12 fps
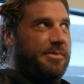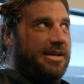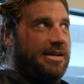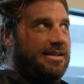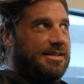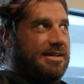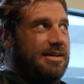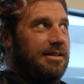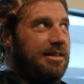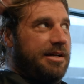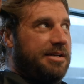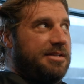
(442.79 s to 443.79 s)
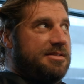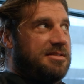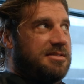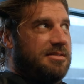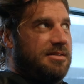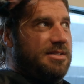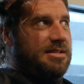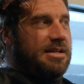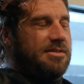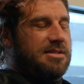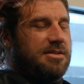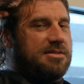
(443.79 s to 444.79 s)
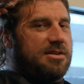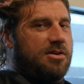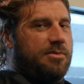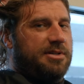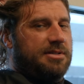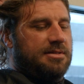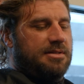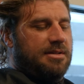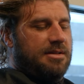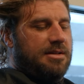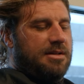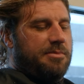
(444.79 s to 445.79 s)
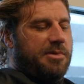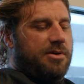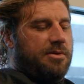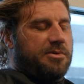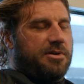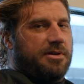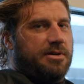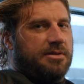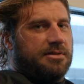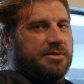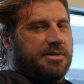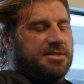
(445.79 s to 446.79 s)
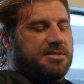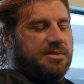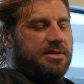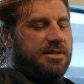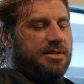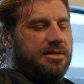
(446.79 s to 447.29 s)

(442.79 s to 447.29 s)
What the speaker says: at London's in downtown Tacoma. My homegirl, Crystal here.